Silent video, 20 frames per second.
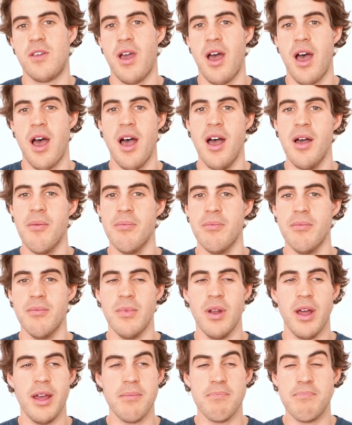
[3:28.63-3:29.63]

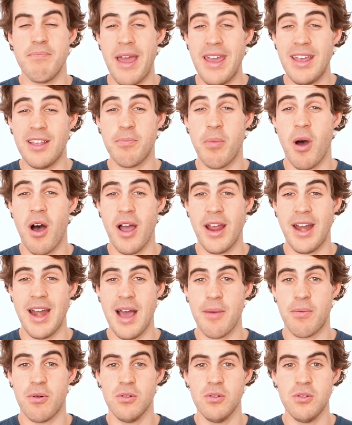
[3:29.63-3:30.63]
like baked
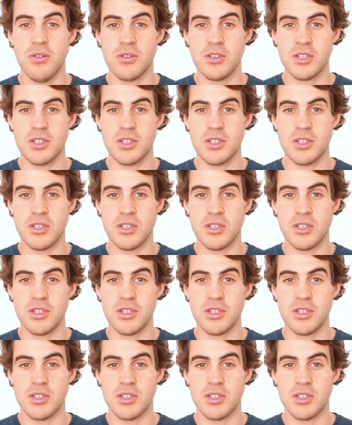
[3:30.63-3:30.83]
pineapple.